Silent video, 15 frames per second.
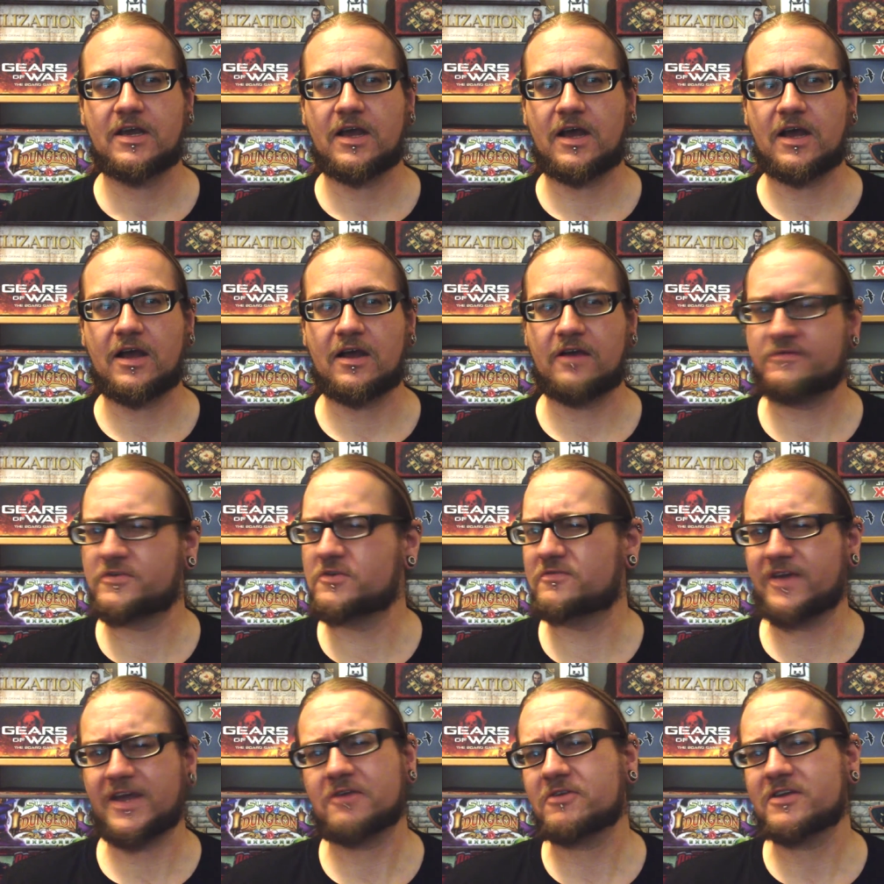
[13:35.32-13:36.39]
uh, a few
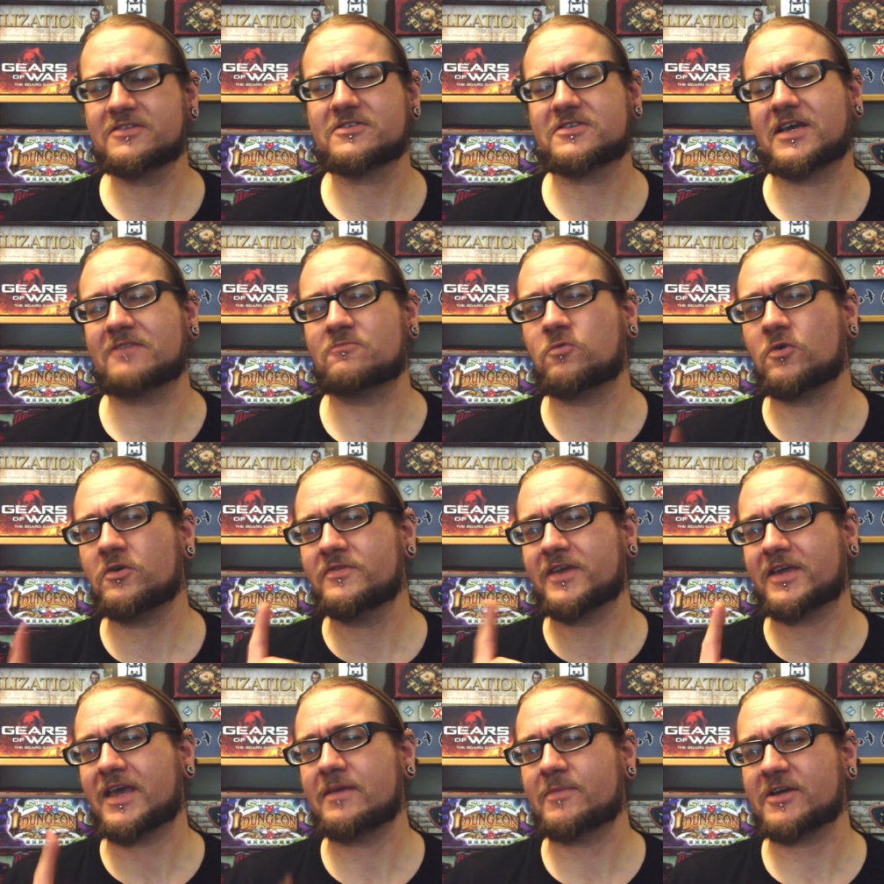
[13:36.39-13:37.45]
variants, and one
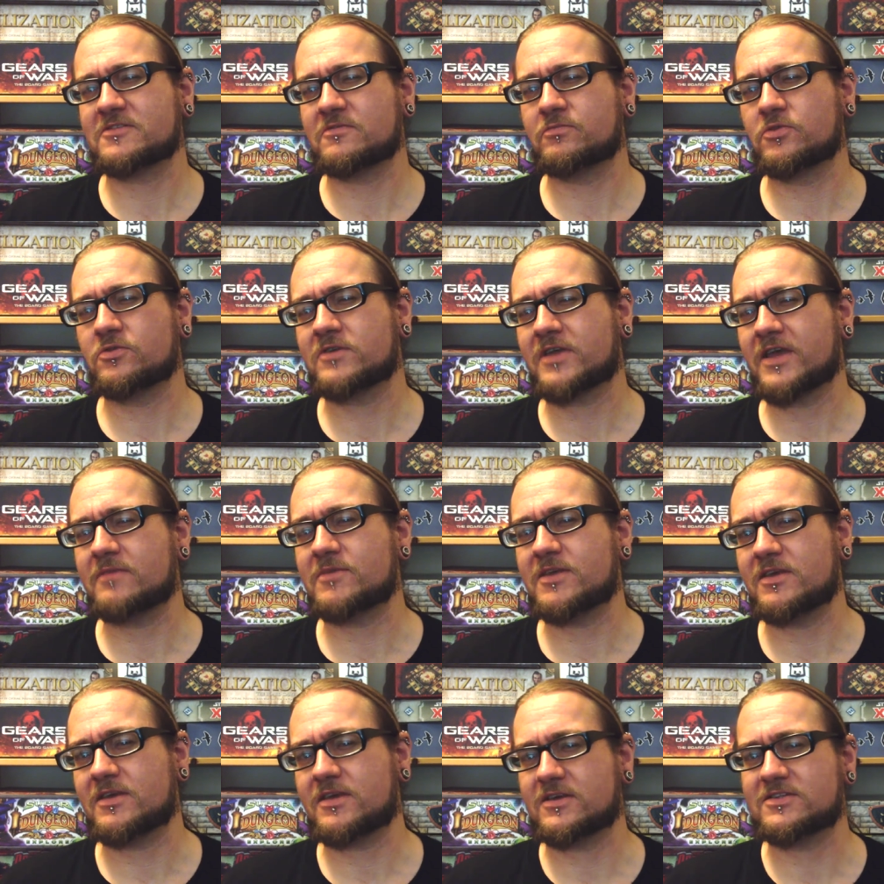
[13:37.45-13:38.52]
that came out of Board Game
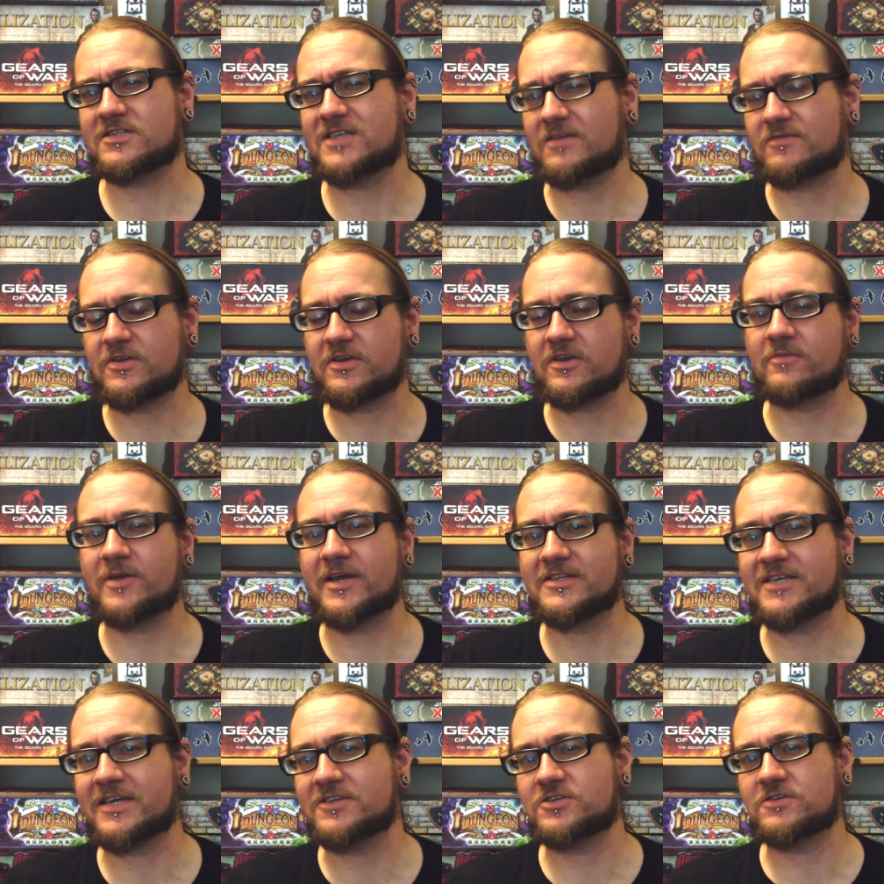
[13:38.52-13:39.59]
Geek has definitely got my
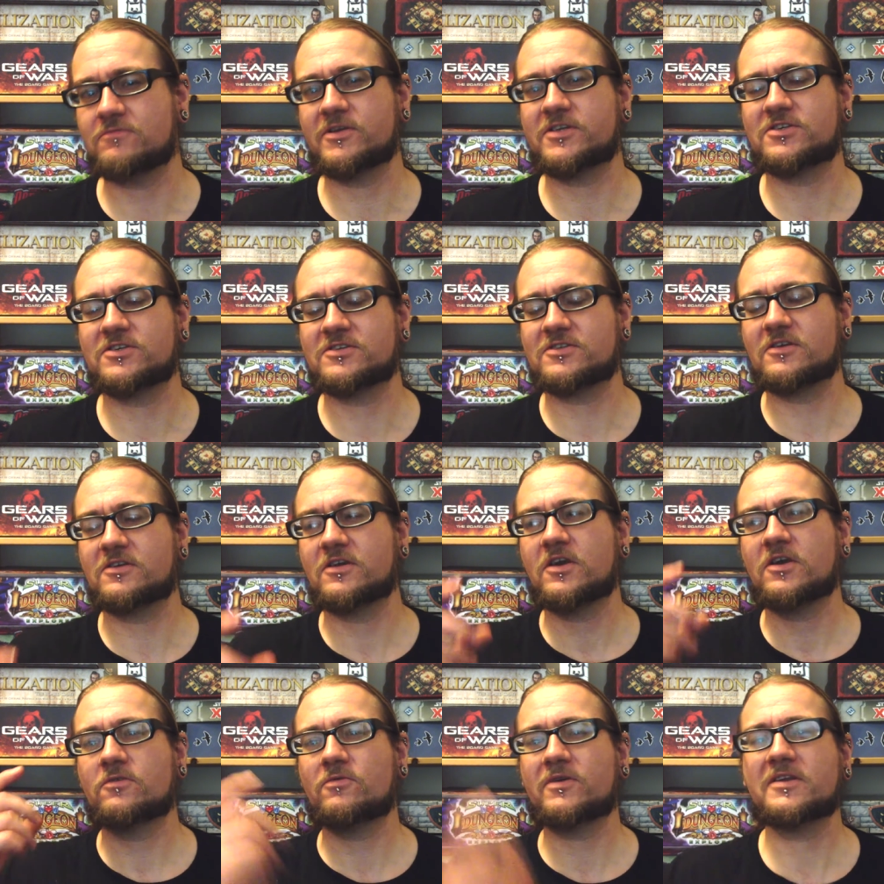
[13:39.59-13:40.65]
attention, which is that
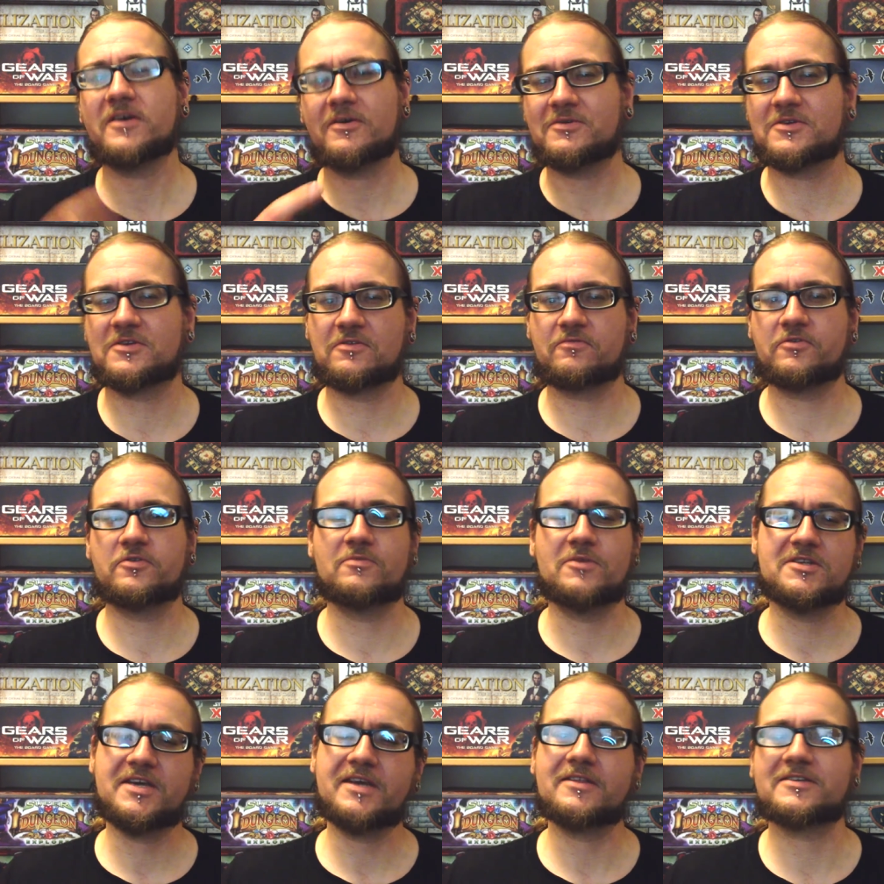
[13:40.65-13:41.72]
when you go into the room, you
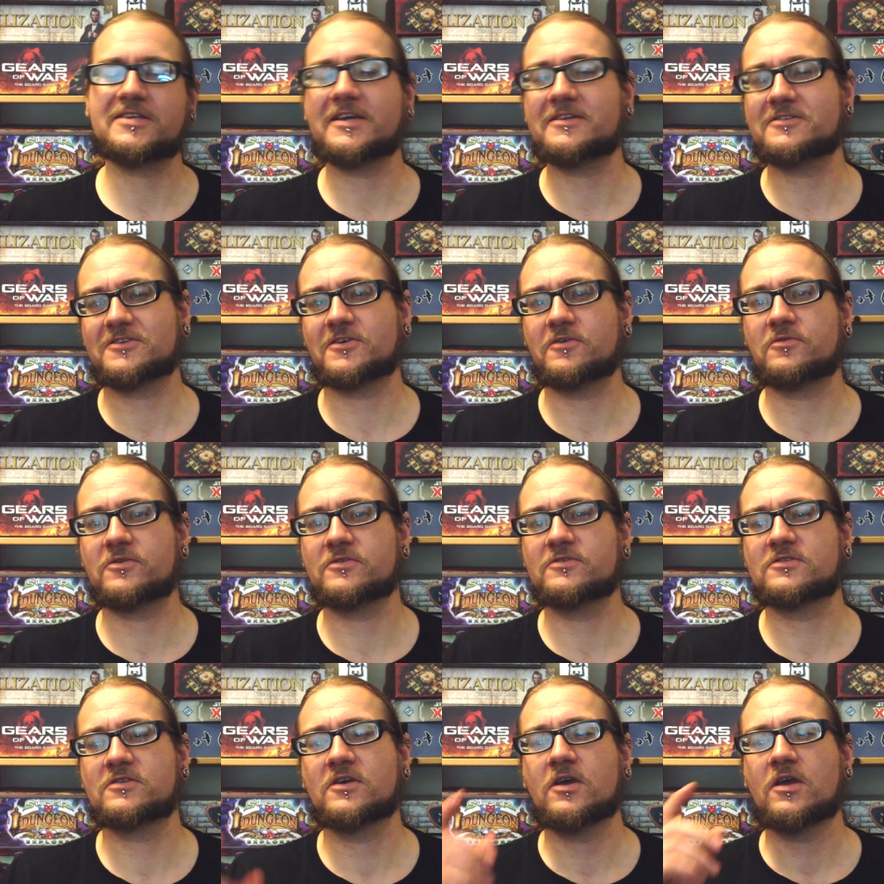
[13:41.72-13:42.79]
take the data
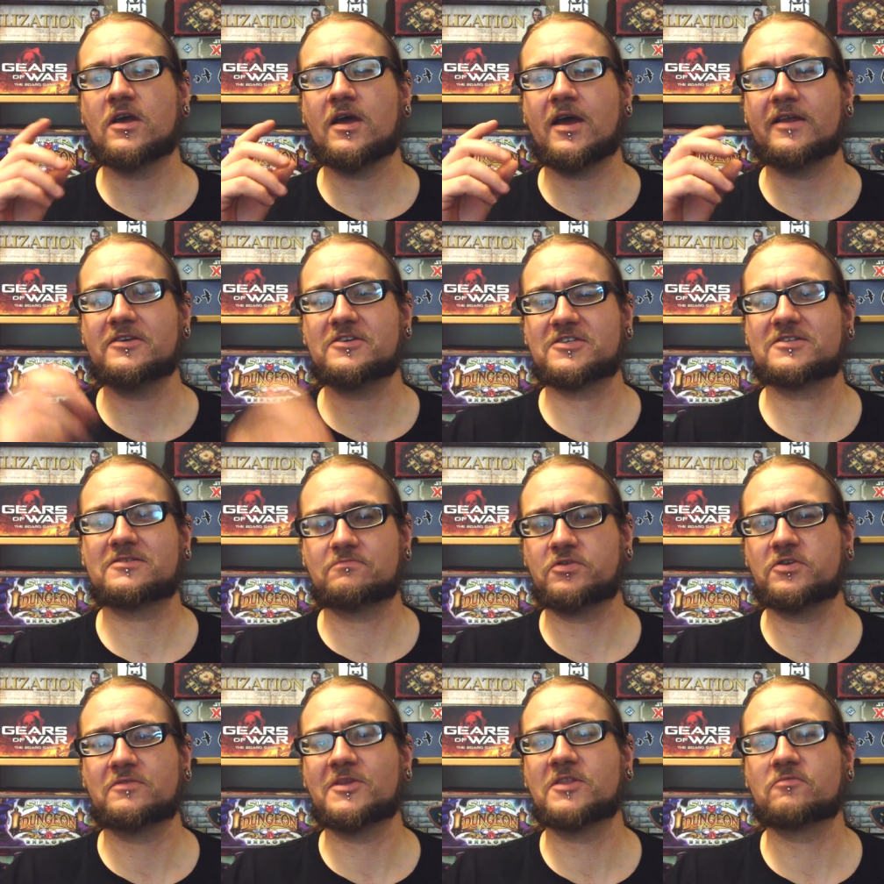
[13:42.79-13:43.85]
tokens and you
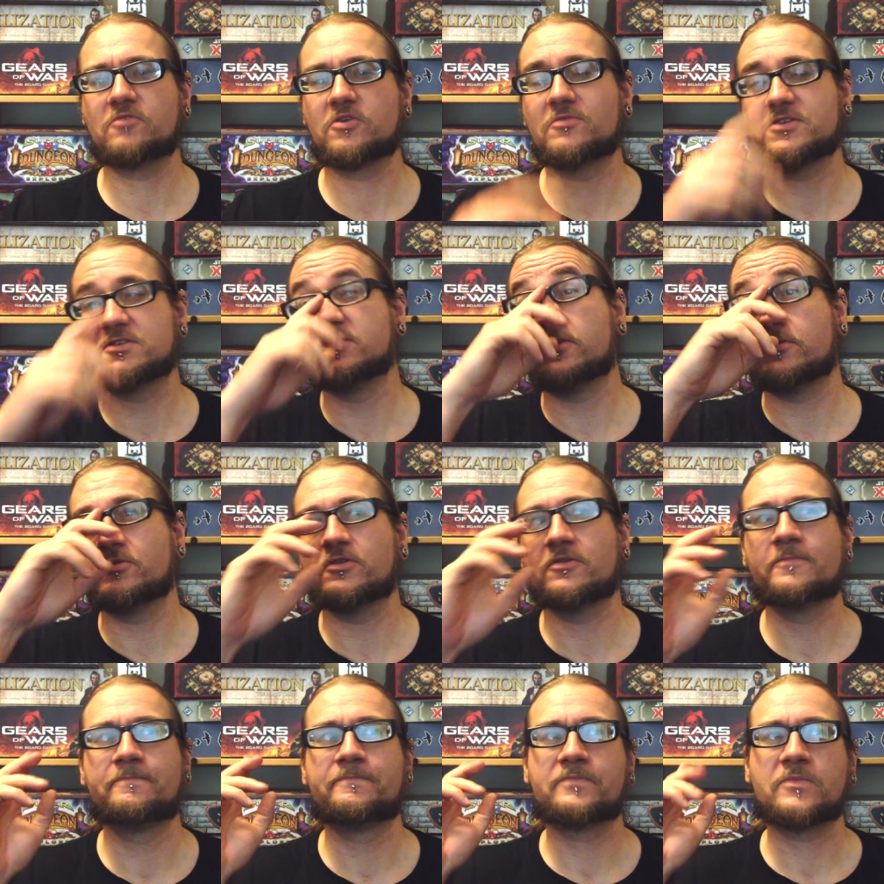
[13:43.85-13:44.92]
put them in the room as
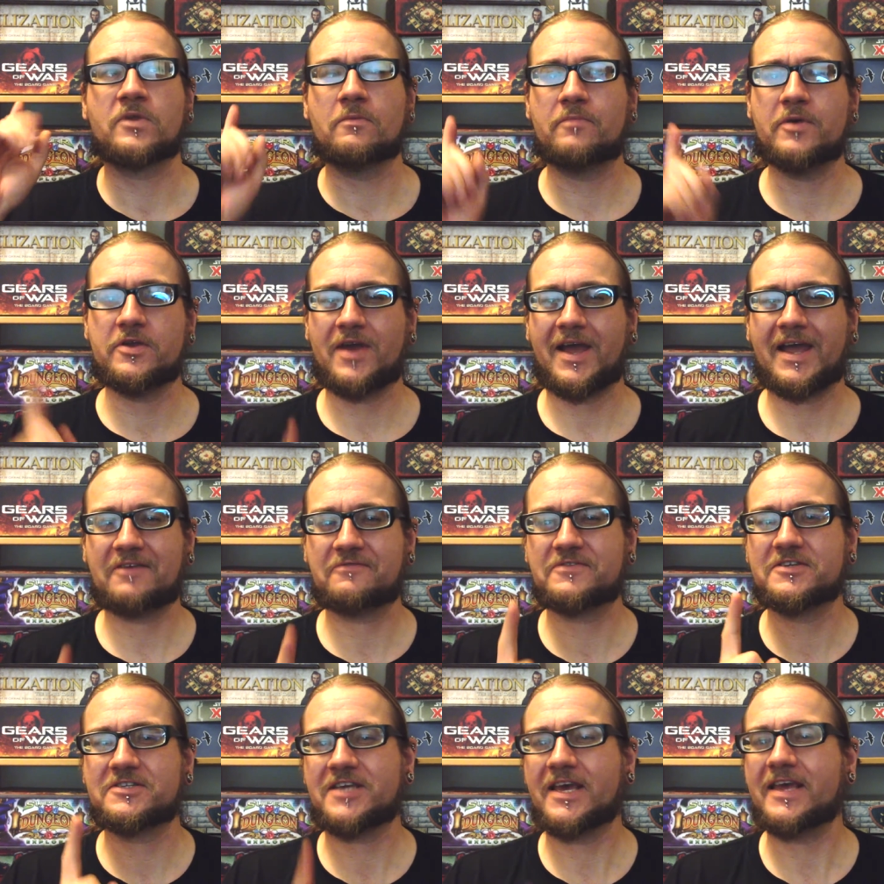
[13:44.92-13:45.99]
normal, but you have
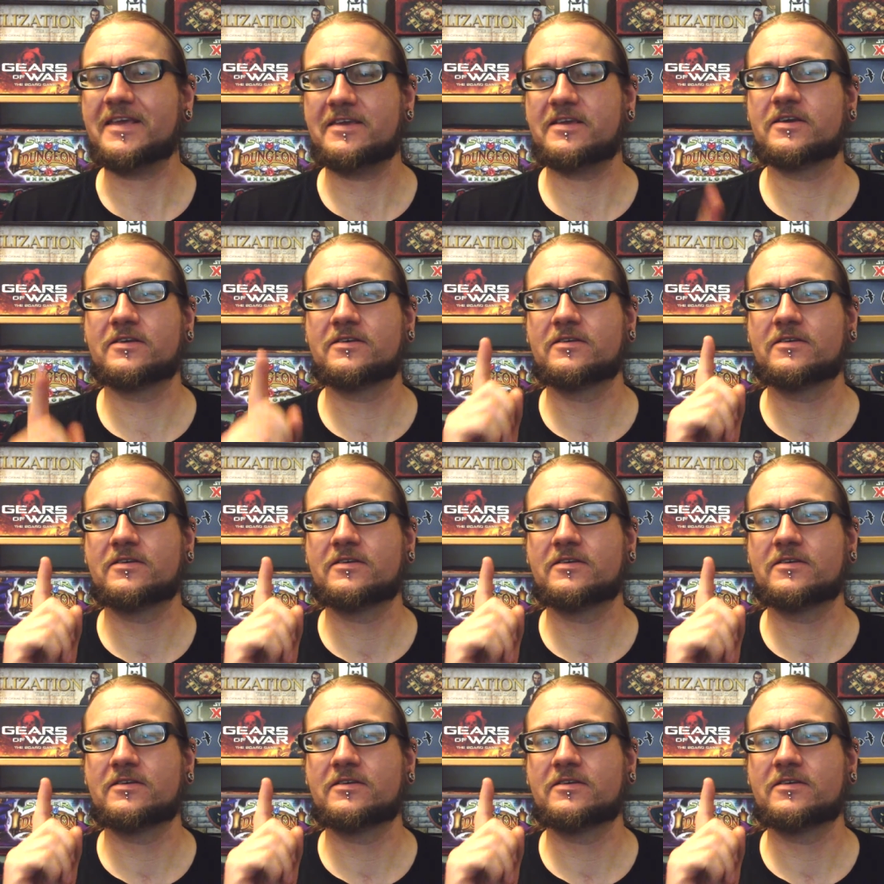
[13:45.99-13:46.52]
to take